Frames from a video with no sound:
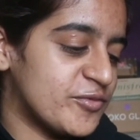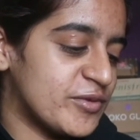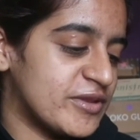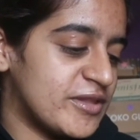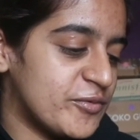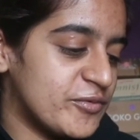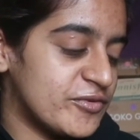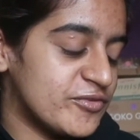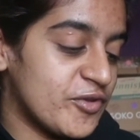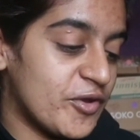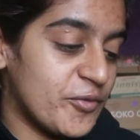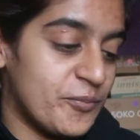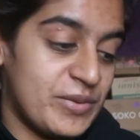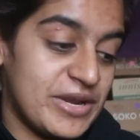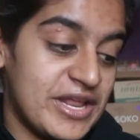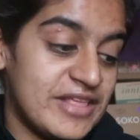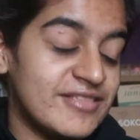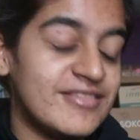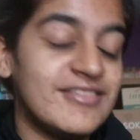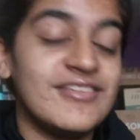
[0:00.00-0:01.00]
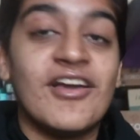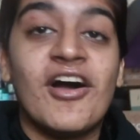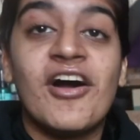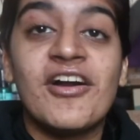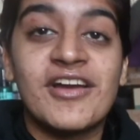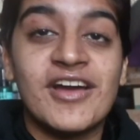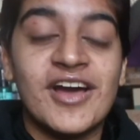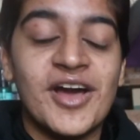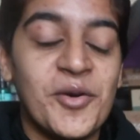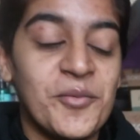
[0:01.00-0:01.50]
when he wants a
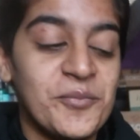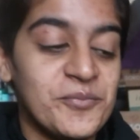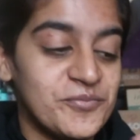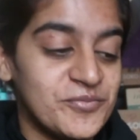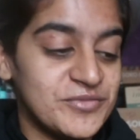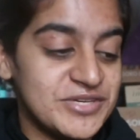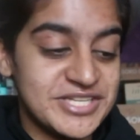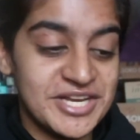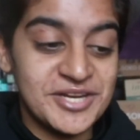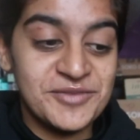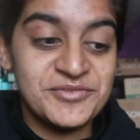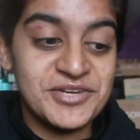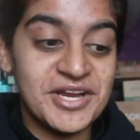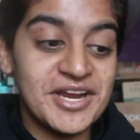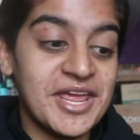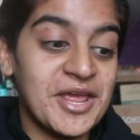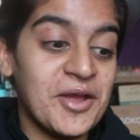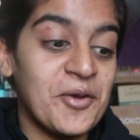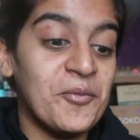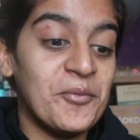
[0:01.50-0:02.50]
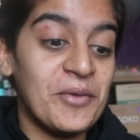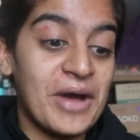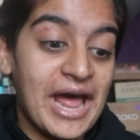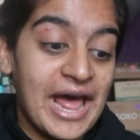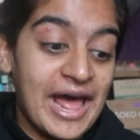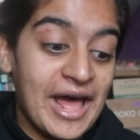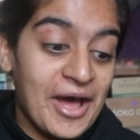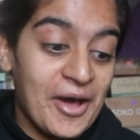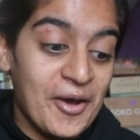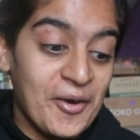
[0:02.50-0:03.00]
Balenciaga denim jacket.
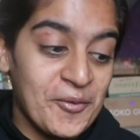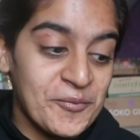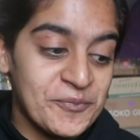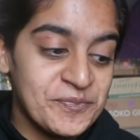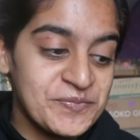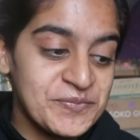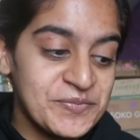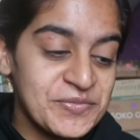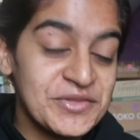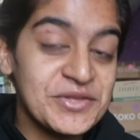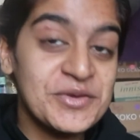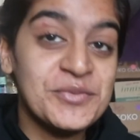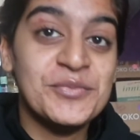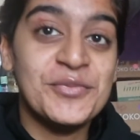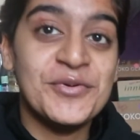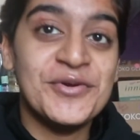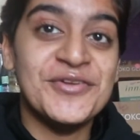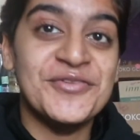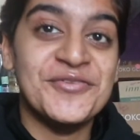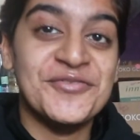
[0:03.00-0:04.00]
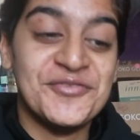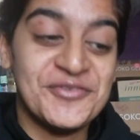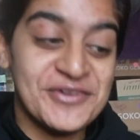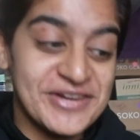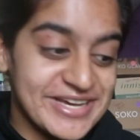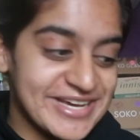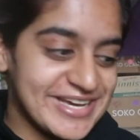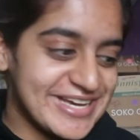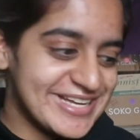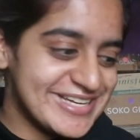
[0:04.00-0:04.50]
Wow. Boy is
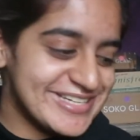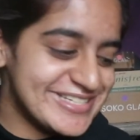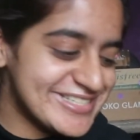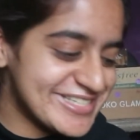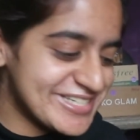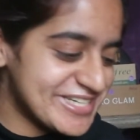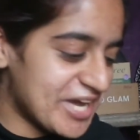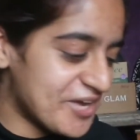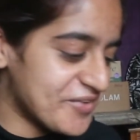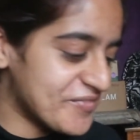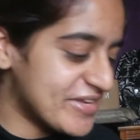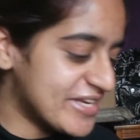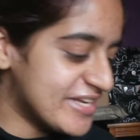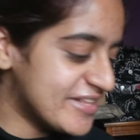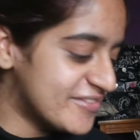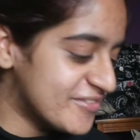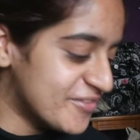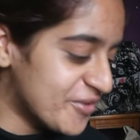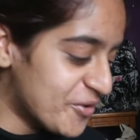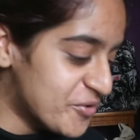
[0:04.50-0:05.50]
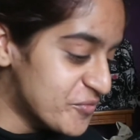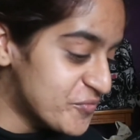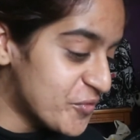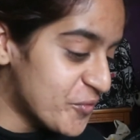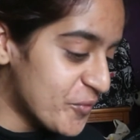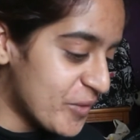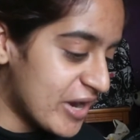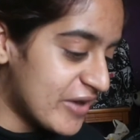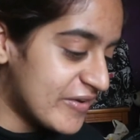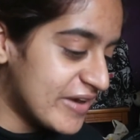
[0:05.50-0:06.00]
rich. I mean, he's known for
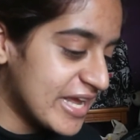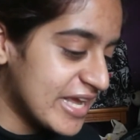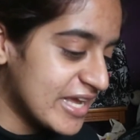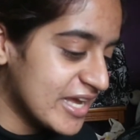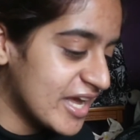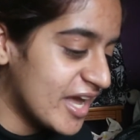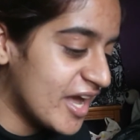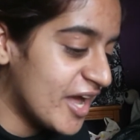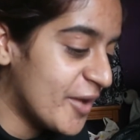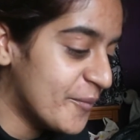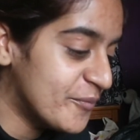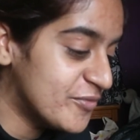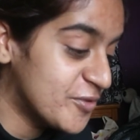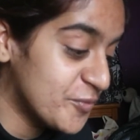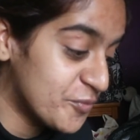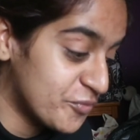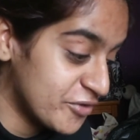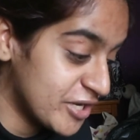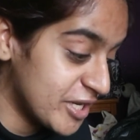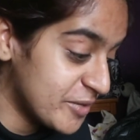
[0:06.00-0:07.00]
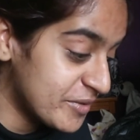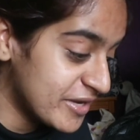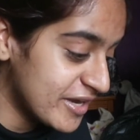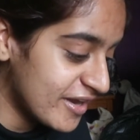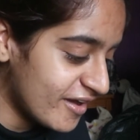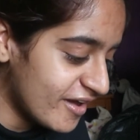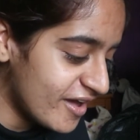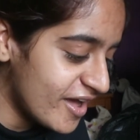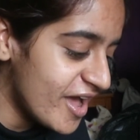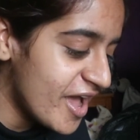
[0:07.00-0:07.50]
wearing Supreme a
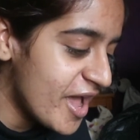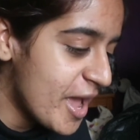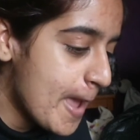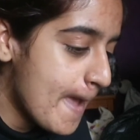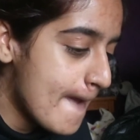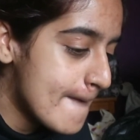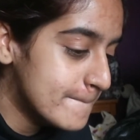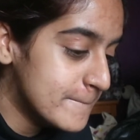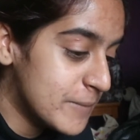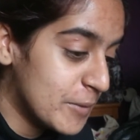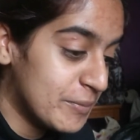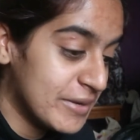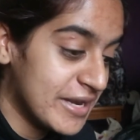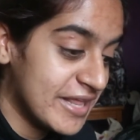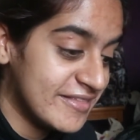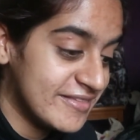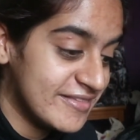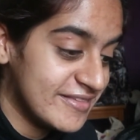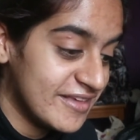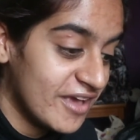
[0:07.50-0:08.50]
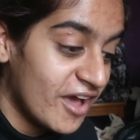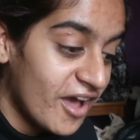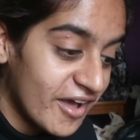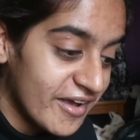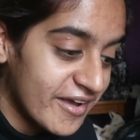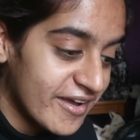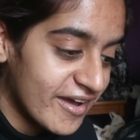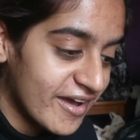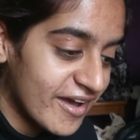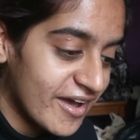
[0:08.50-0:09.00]
lot, but
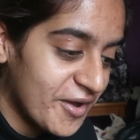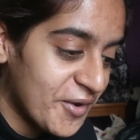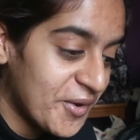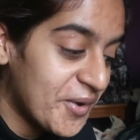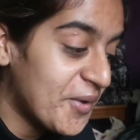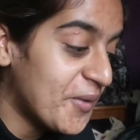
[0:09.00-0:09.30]
Balenciaga,